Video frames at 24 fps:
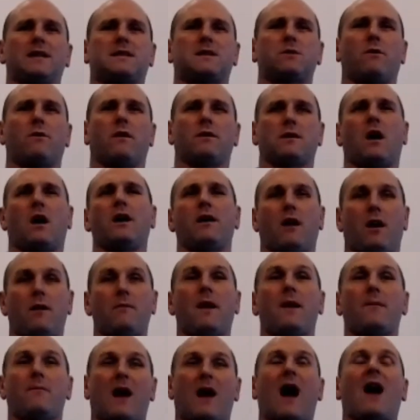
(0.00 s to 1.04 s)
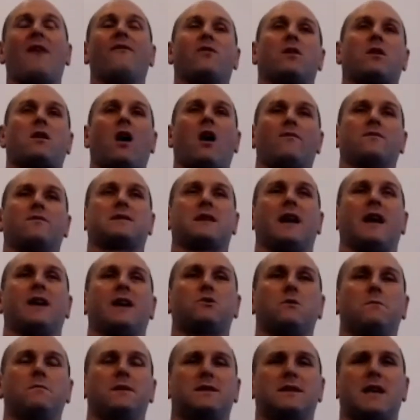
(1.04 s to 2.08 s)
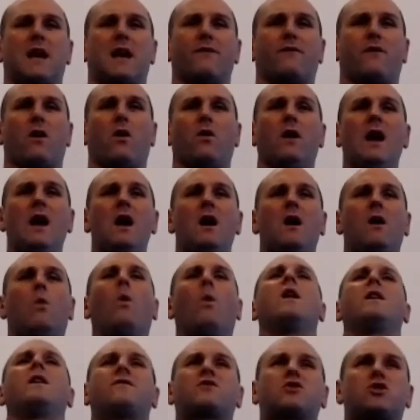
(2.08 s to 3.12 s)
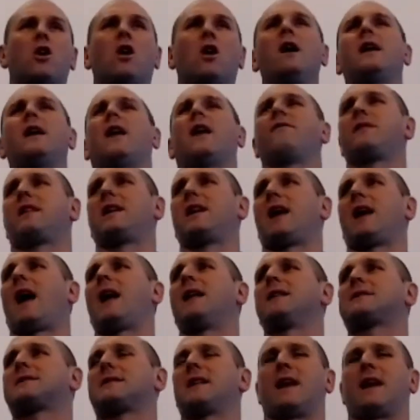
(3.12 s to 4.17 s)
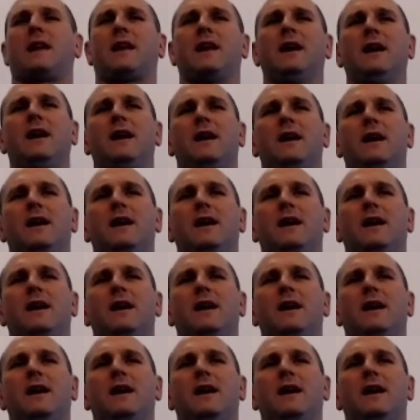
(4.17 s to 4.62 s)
So I remember having a conversation with myself going, well, you've tried everything else, like,